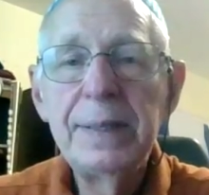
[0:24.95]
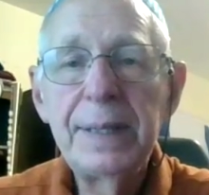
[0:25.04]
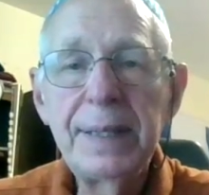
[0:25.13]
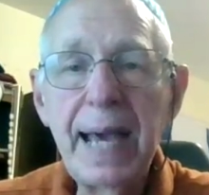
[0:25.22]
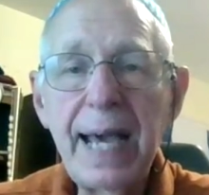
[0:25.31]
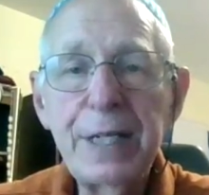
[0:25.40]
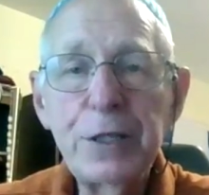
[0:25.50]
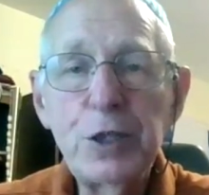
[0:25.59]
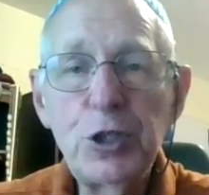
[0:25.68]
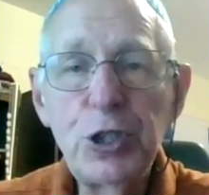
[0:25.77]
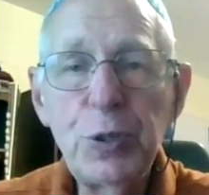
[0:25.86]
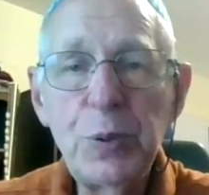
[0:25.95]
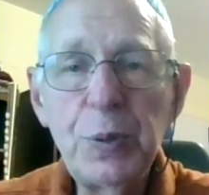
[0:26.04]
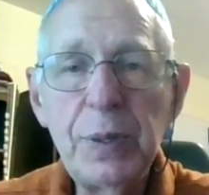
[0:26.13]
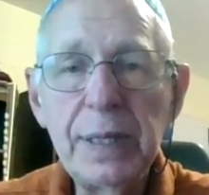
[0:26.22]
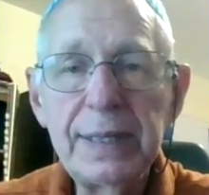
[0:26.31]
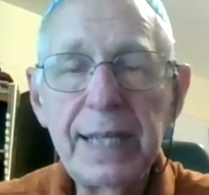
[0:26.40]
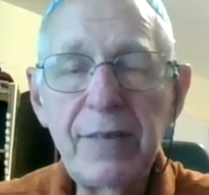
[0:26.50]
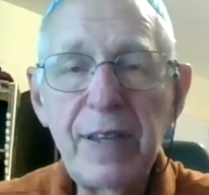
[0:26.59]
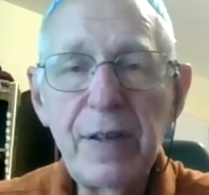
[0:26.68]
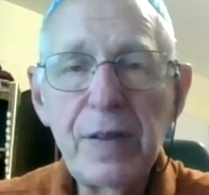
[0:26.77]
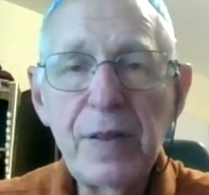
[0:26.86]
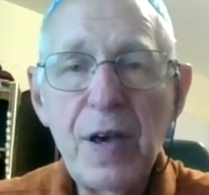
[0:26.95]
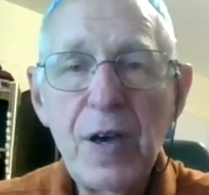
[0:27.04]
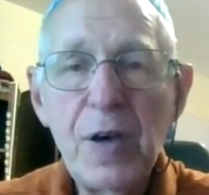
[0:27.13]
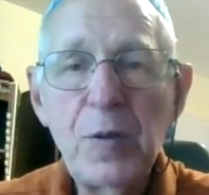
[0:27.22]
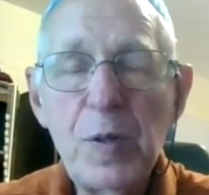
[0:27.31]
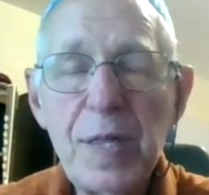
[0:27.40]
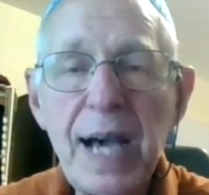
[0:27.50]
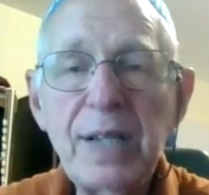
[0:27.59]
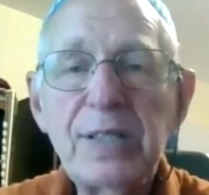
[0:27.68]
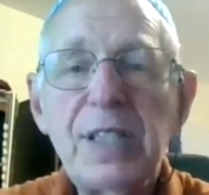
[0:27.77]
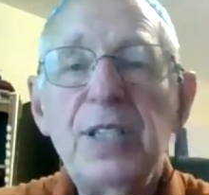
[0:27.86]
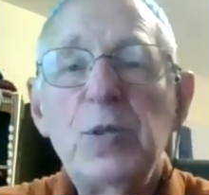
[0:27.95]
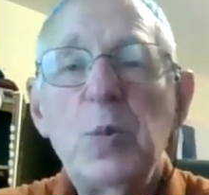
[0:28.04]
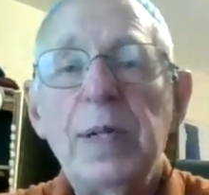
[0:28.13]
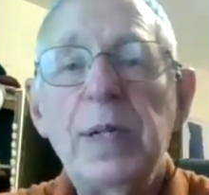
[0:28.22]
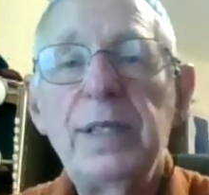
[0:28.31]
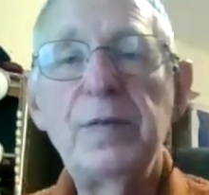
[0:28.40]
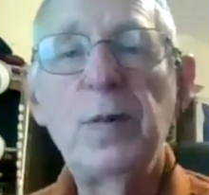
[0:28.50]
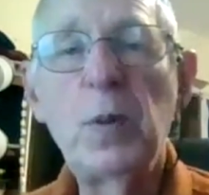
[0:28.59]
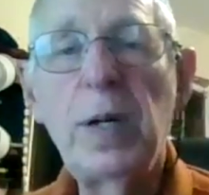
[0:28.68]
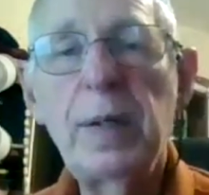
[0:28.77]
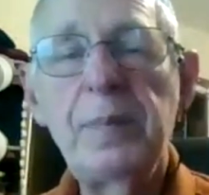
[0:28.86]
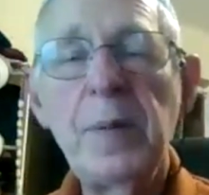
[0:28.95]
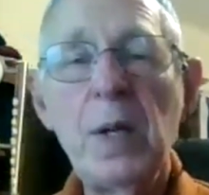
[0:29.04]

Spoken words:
Today is June 7th, 2024.